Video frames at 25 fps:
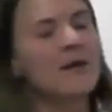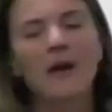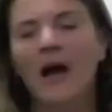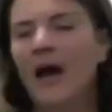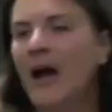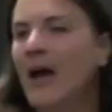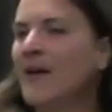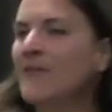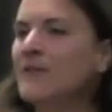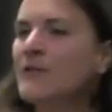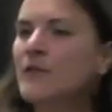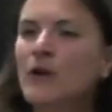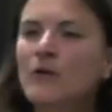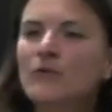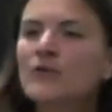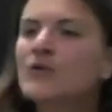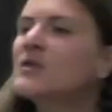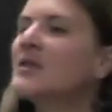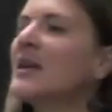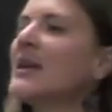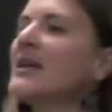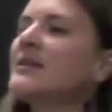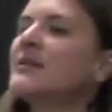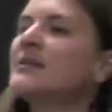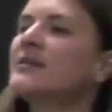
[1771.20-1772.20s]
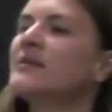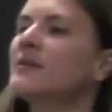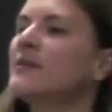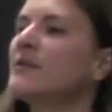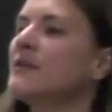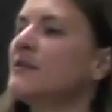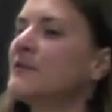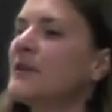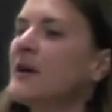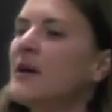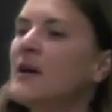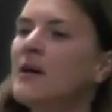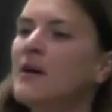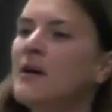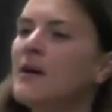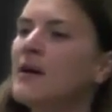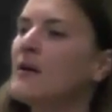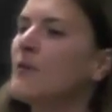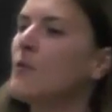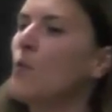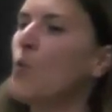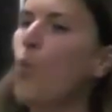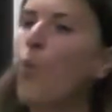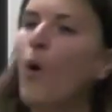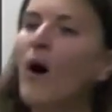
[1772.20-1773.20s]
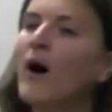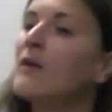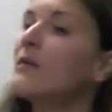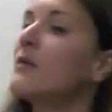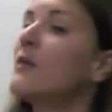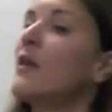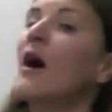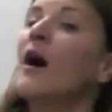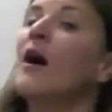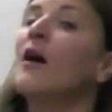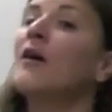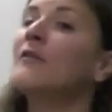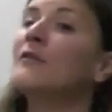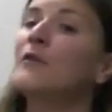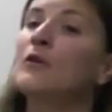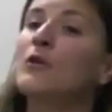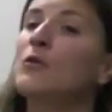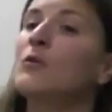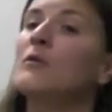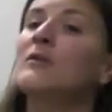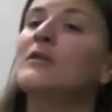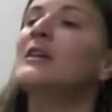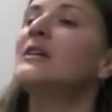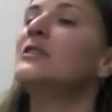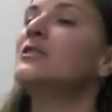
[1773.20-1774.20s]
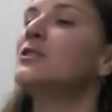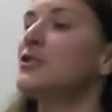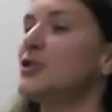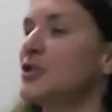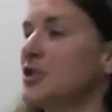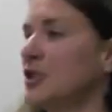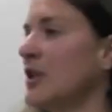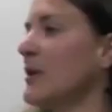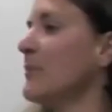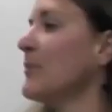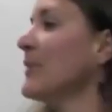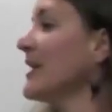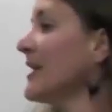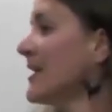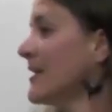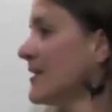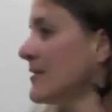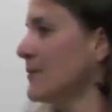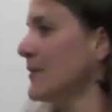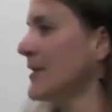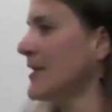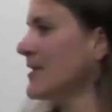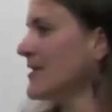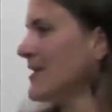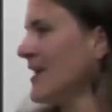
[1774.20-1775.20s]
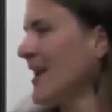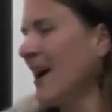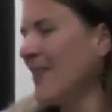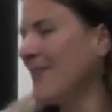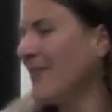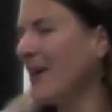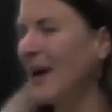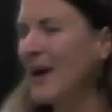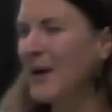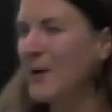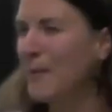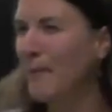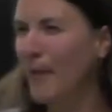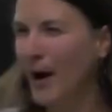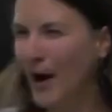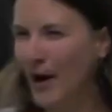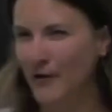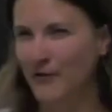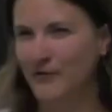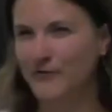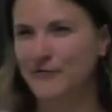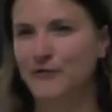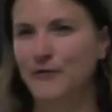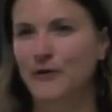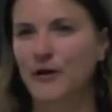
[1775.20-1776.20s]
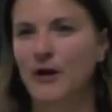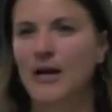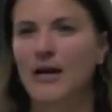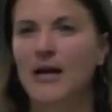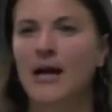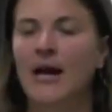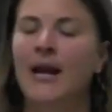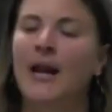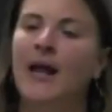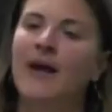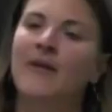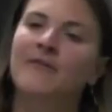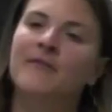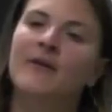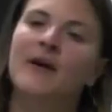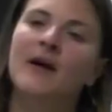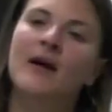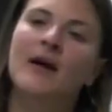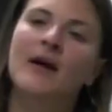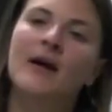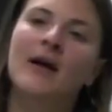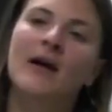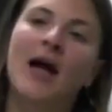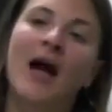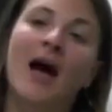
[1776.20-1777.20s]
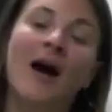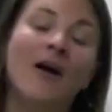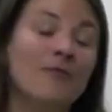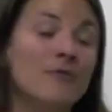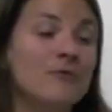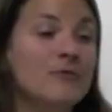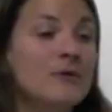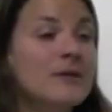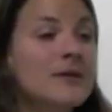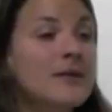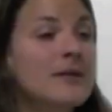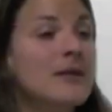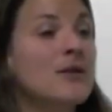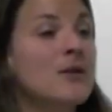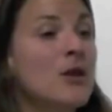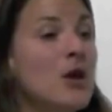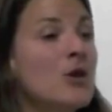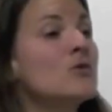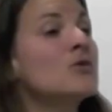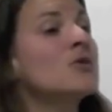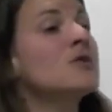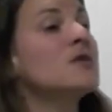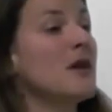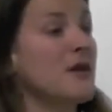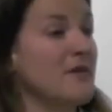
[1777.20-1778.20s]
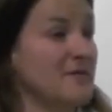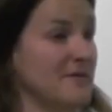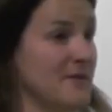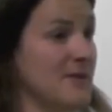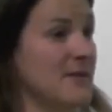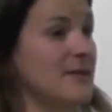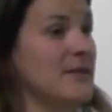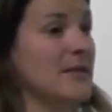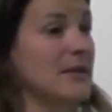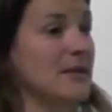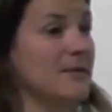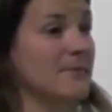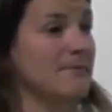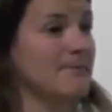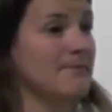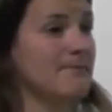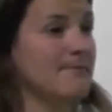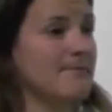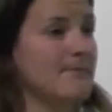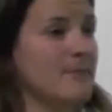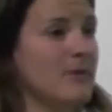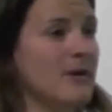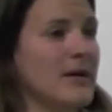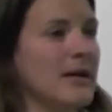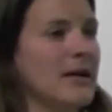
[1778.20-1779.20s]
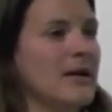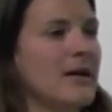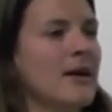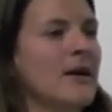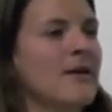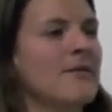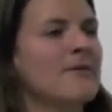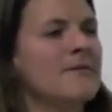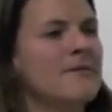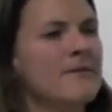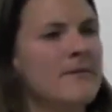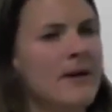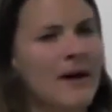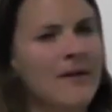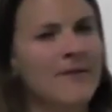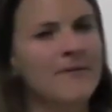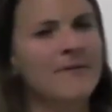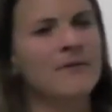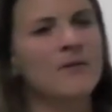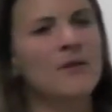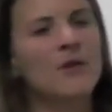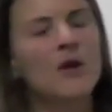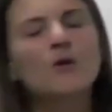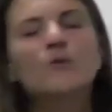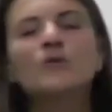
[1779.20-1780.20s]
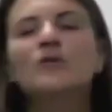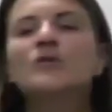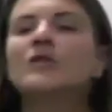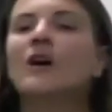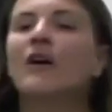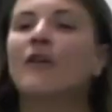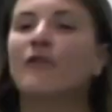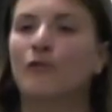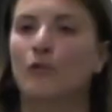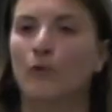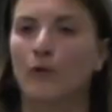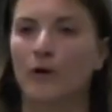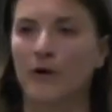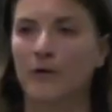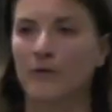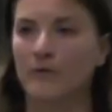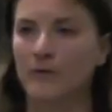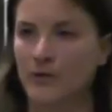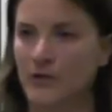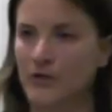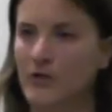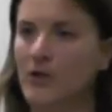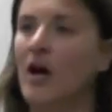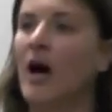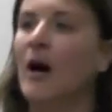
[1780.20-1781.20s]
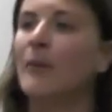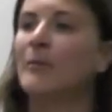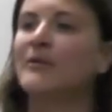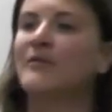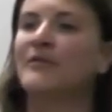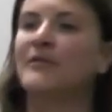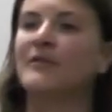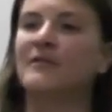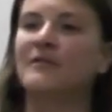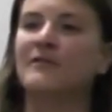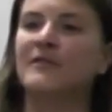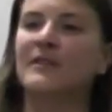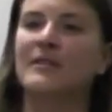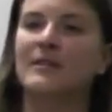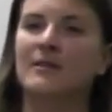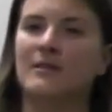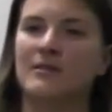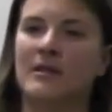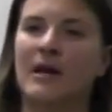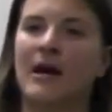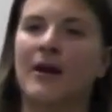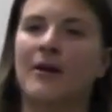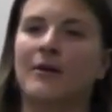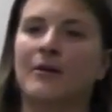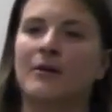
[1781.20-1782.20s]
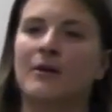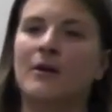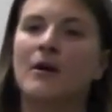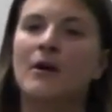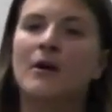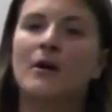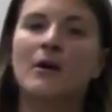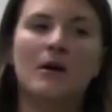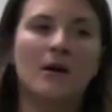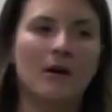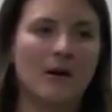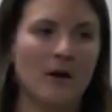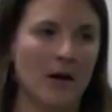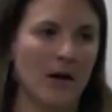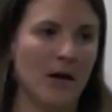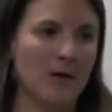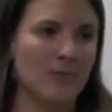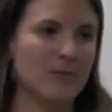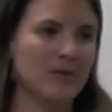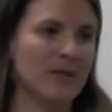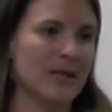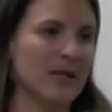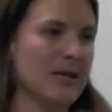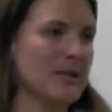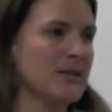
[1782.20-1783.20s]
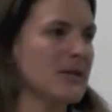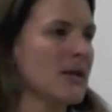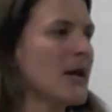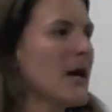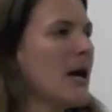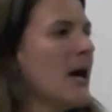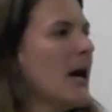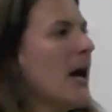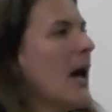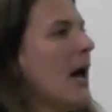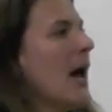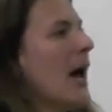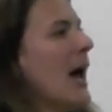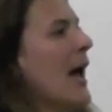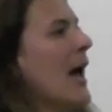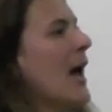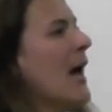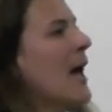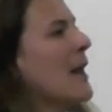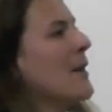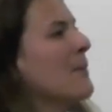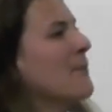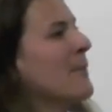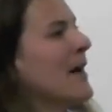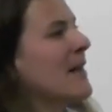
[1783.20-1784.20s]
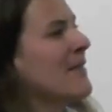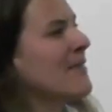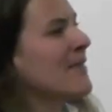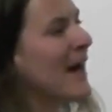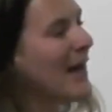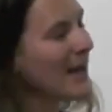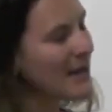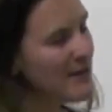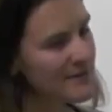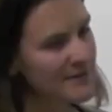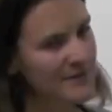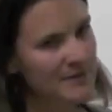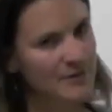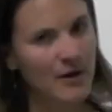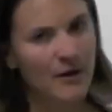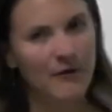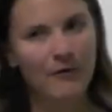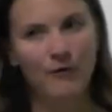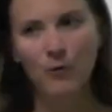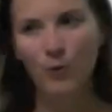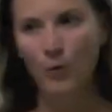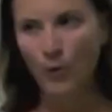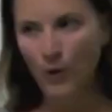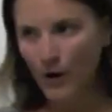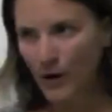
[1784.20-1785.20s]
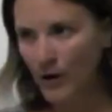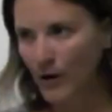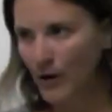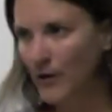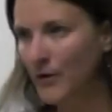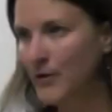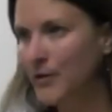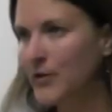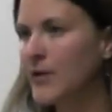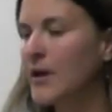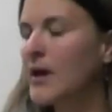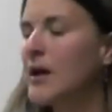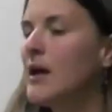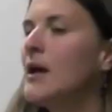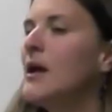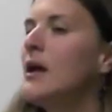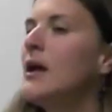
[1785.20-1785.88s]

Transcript: I have no sense of what love or relationship is because I haven't had a model for it. And I have really low self-esteem, right? I have low self-worth, which is common for the Venus-Saturn complex. And my lack of self-worth